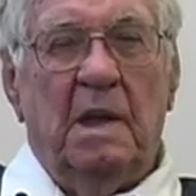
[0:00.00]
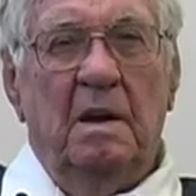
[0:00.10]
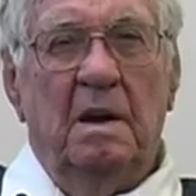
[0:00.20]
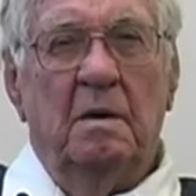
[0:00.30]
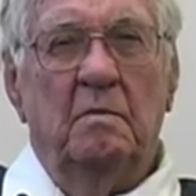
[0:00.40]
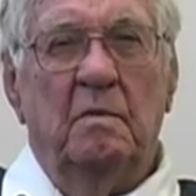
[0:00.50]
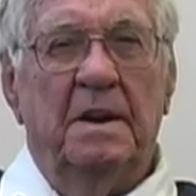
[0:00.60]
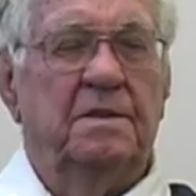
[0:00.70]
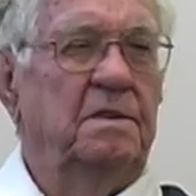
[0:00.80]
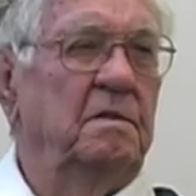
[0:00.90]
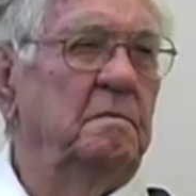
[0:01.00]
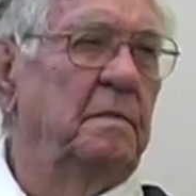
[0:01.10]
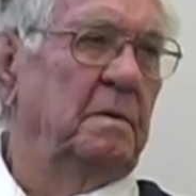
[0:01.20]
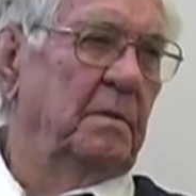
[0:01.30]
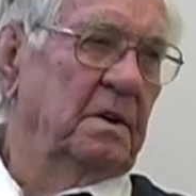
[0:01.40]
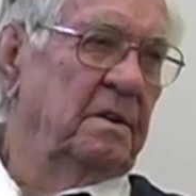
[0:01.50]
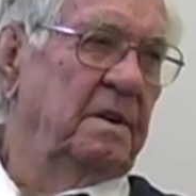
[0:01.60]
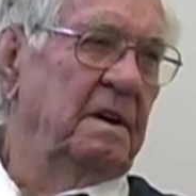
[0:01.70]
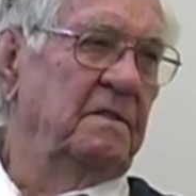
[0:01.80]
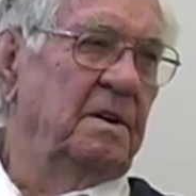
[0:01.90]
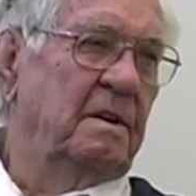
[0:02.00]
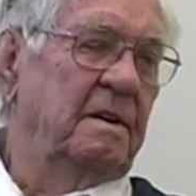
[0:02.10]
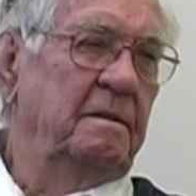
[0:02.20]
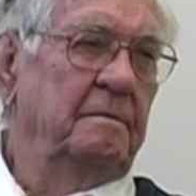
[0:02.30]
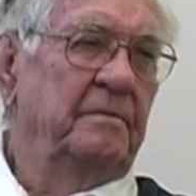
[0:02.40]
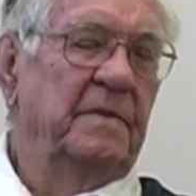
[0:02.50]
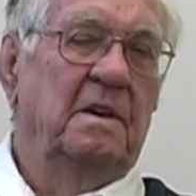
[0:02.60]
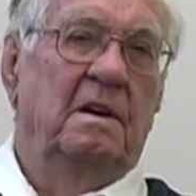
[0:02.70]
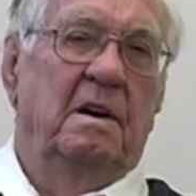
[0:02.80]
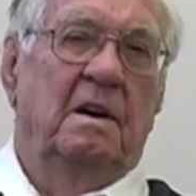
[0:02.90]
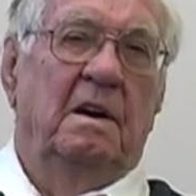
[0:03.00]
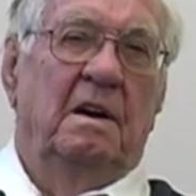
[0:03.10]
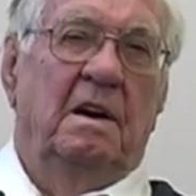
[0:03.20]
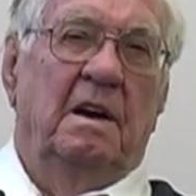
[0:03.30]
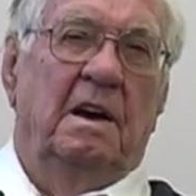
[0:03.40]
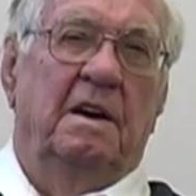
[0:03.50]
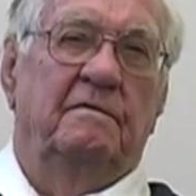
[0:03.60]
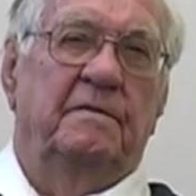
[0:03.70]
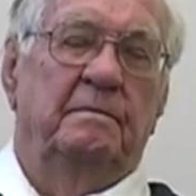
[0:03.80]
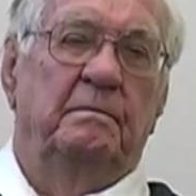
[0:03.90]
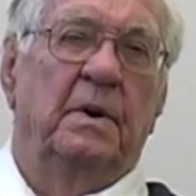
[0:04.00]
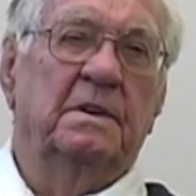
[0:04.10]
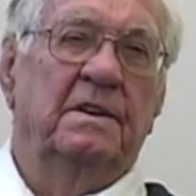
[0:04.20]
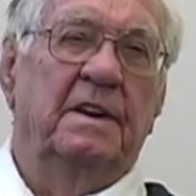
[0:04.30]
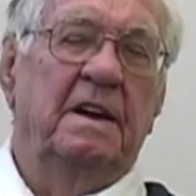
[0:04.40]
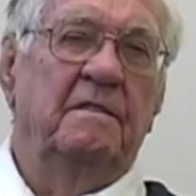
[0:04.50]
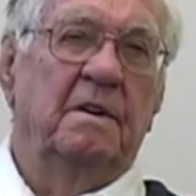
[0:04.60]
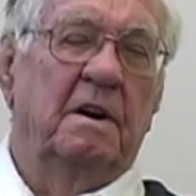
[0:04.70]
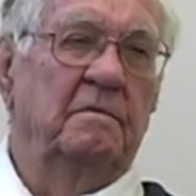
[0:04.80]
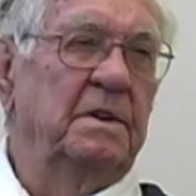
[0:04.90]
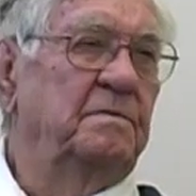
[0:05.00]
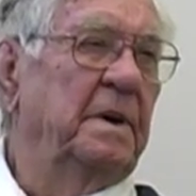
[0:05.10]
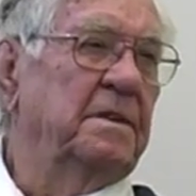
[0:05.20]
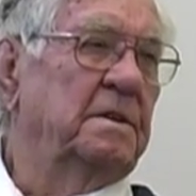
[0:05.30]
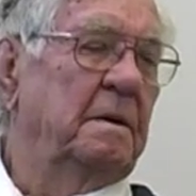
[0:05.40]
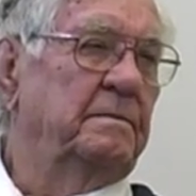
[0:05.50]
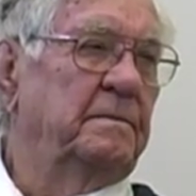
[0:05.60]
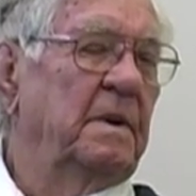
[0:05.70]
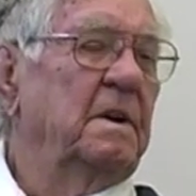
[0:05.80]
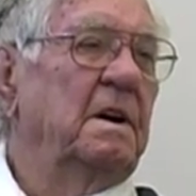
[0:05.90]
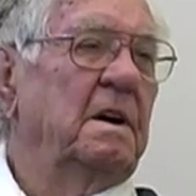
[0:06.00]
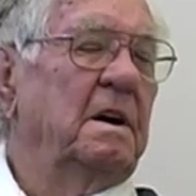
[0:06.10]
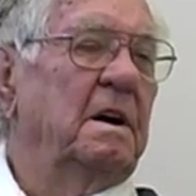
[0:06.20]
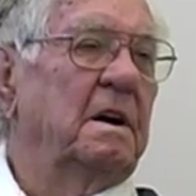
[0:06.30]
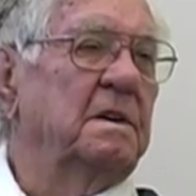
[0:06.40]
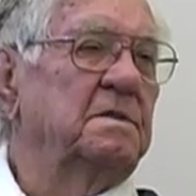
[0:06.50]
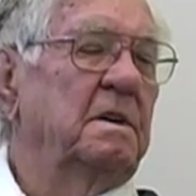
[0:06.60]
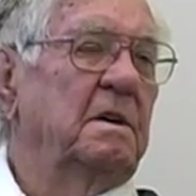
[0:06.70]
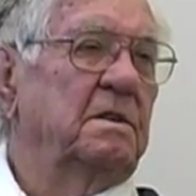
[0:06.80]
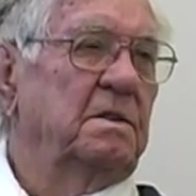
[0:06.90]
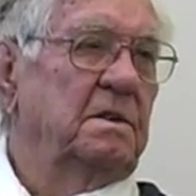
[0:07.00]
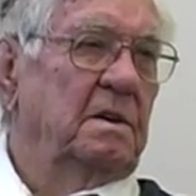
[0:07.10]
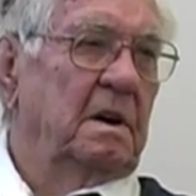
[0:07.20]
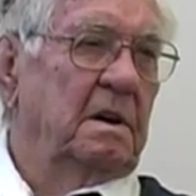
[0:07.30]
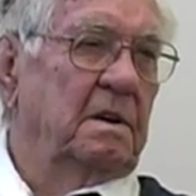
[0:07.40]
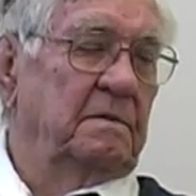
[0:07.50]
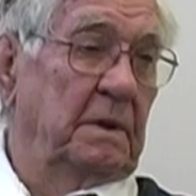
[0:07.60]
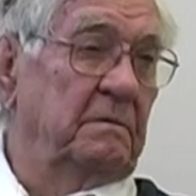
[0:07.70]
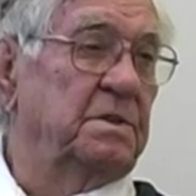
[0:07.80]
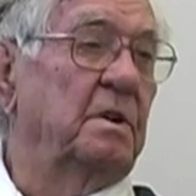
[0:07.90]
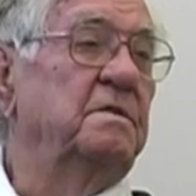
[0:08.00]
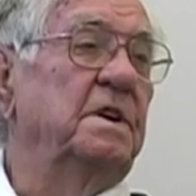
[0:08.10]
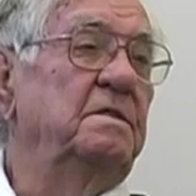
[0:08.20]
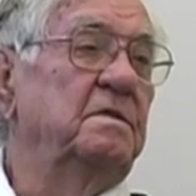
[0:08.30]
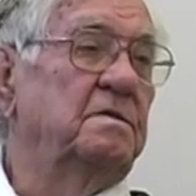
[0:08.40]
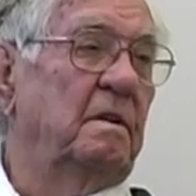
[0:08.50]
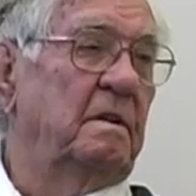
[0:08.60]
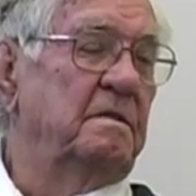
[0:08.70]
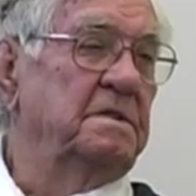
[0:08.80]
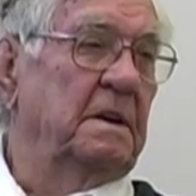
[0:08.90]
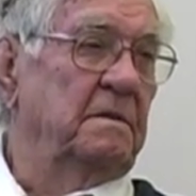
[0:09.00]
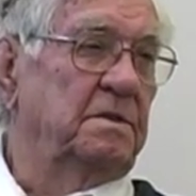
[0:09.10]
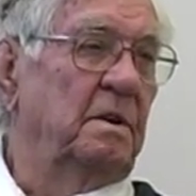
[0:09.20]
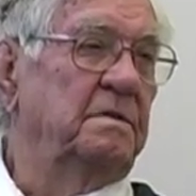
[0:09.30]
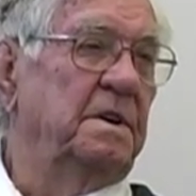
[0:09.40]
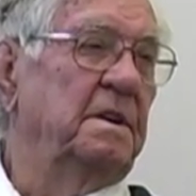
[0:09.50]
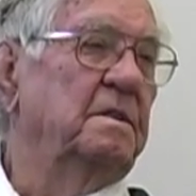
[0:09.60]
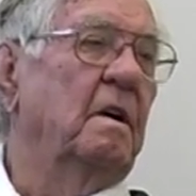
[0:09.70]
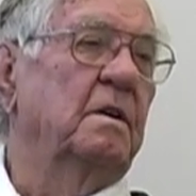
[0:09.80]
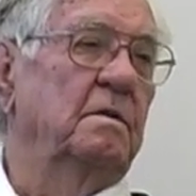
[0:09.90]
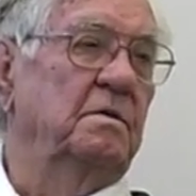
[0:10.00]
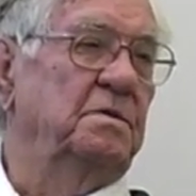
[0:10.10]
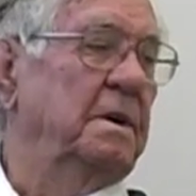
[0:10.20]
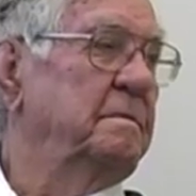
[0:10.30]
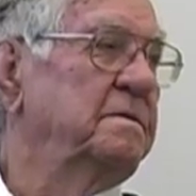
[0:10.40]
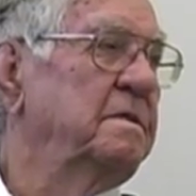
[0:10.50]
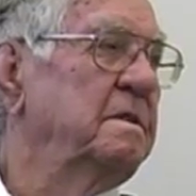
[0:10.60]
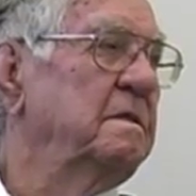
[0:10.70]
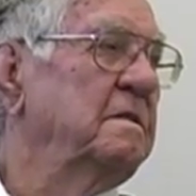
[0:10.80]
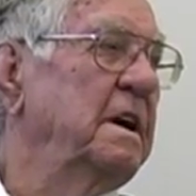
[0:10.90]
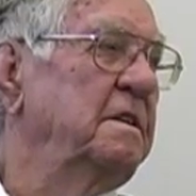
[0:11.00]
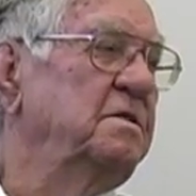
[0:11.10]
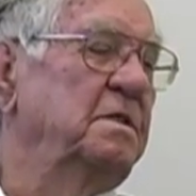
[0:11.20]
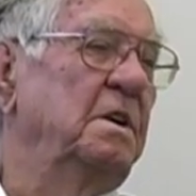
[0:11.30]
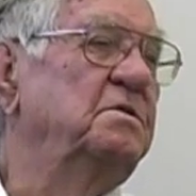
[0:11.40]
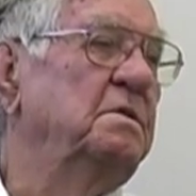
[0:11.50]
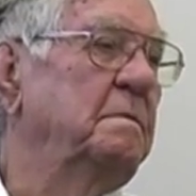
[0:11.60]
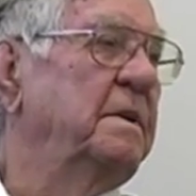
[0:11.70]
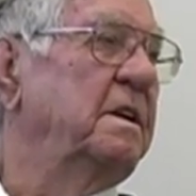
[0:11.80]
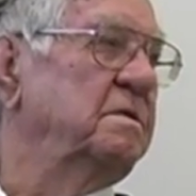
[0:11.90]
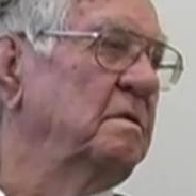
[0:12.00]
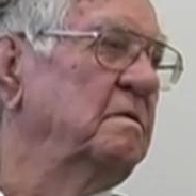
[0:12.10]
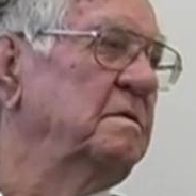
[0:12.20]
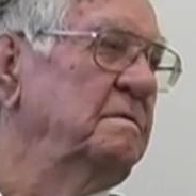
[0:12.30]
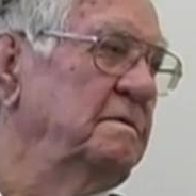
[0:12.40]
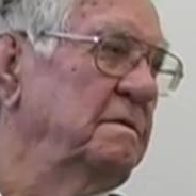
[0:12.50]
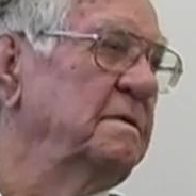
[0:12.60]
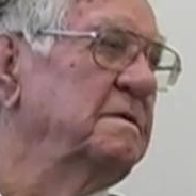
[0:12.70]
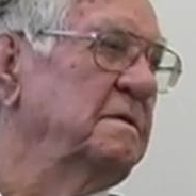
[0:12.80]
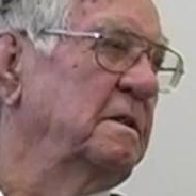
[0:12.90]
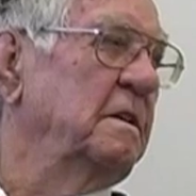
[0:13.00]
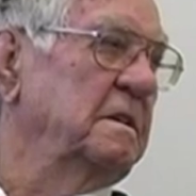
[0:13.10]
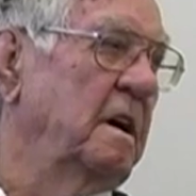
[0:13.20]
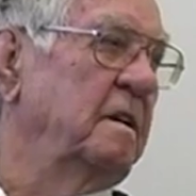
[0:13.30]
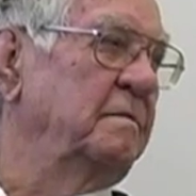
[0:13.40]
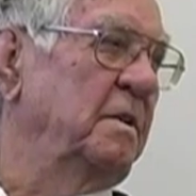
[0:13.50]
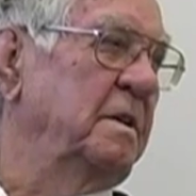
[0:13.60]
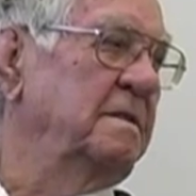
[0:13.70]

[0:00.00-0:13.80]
went to Brooklyn Navy Yard. And Brooklyn Navy Yard picked up, there were 13 destroyers, and there were 13 cargo ships. Each ship had its own convoy,